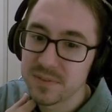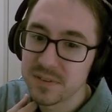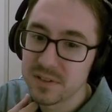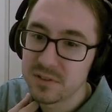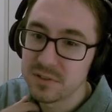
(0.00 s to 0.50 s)

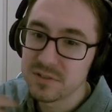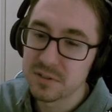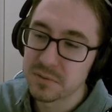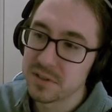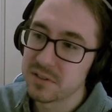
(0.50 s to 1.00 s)
you do still
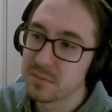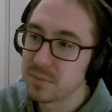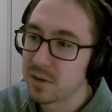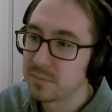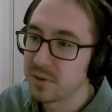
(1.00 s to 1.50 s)
run into the
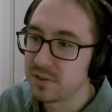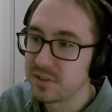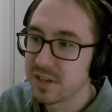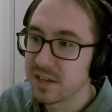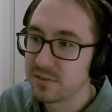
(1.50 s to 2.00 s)
problem where you
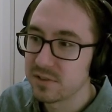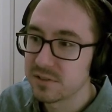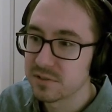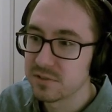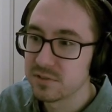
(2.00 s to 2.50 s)
can't
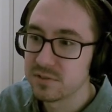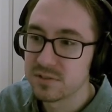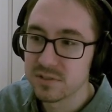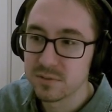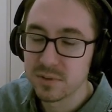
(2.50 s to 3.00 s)
Treasure
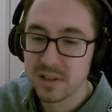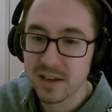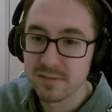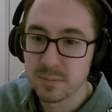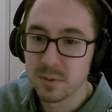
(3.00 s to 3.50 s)
Cruise when they have
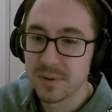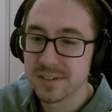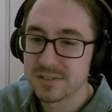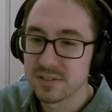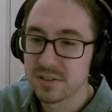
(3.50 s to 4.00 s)
a
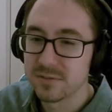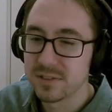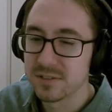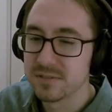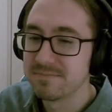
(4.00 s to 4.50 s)
Bowmaster on the
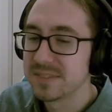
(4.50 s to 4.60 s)
field.